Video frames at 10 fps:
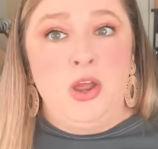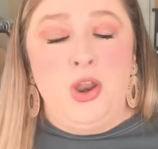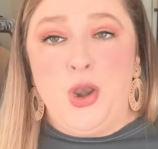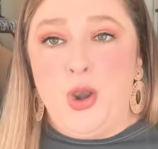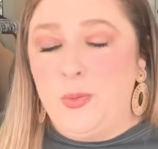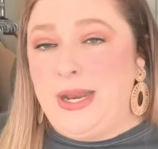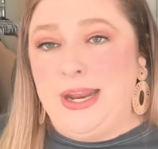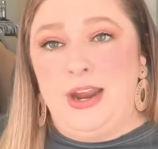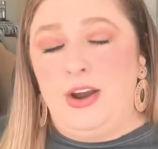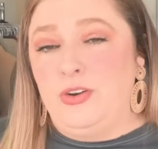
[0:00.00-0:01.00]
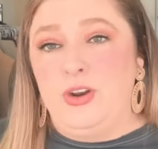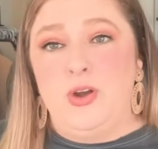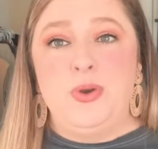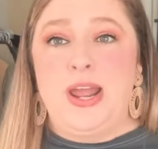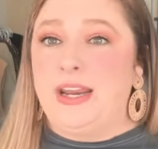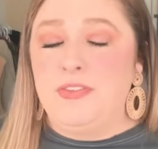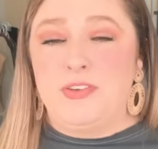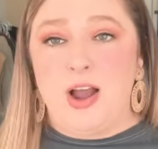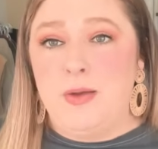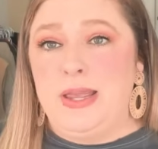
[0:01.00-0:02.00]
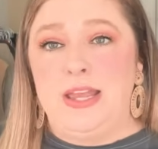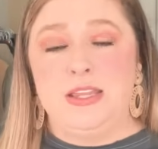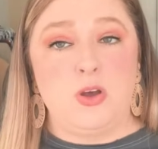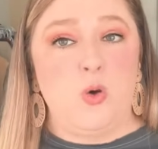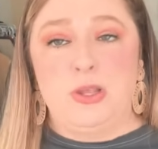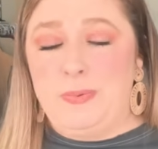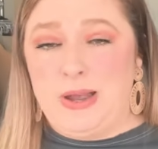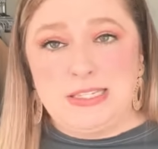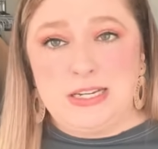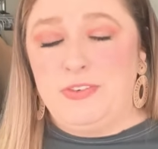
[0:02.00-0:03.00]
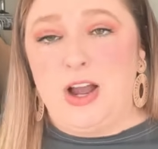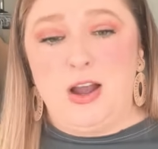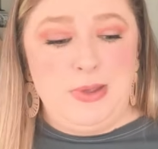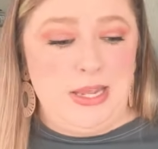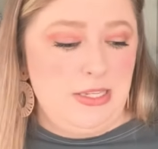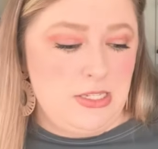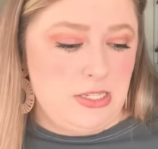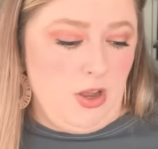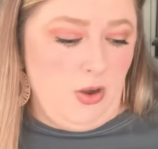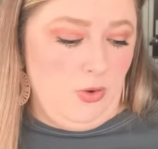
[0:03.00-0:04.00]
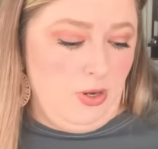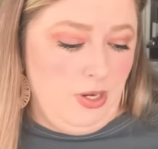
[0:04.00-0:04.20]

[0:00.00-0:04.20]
nobody cared. No negative comments, only positive comments. So you